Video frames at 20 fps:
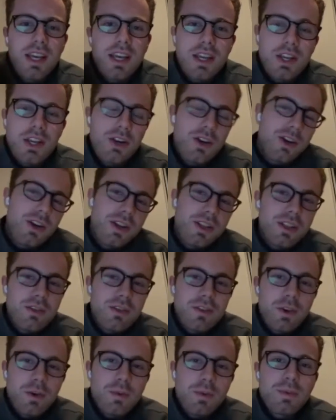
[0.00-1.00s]
you're in the
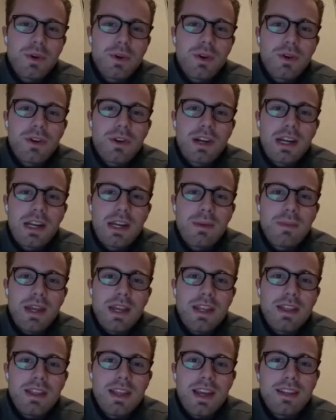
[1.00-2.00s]
film program
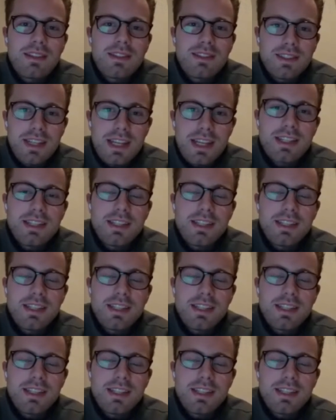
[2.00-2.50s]
and that's it.